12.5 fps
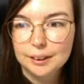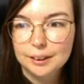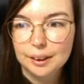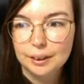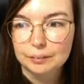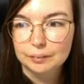
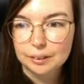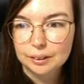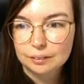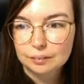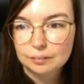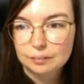news.
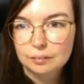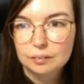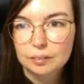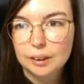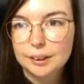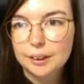
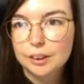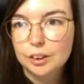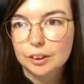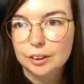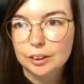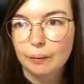This is
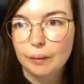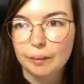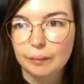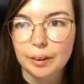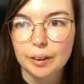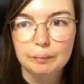just a quick
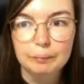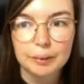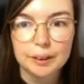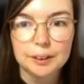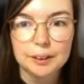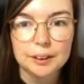one
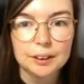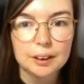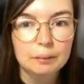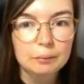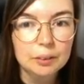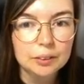because
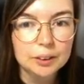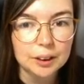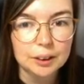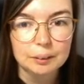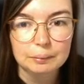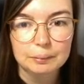I'm not
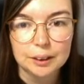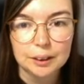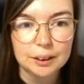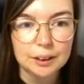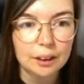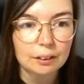signed up to the
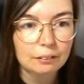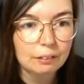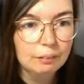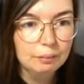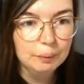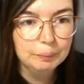
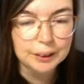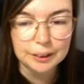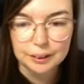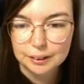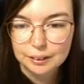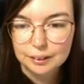Telegraph
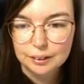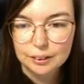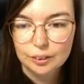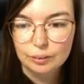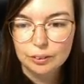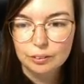website,
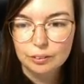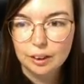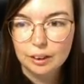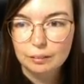so I don't get